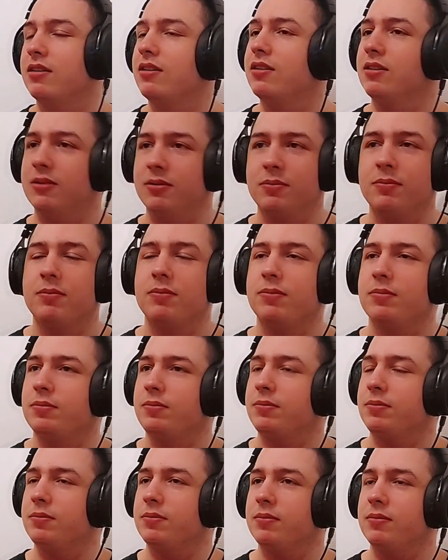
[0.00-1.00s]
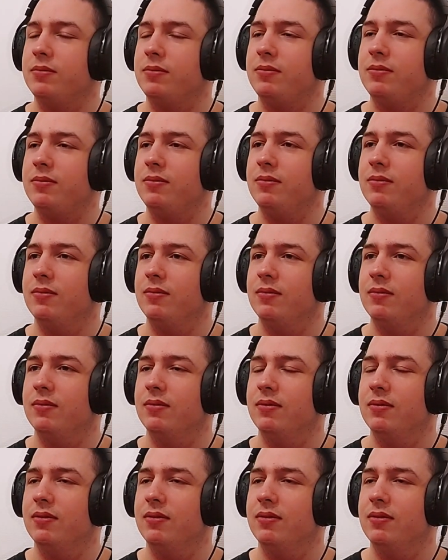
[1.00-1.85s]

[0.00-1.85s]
Nothing is said.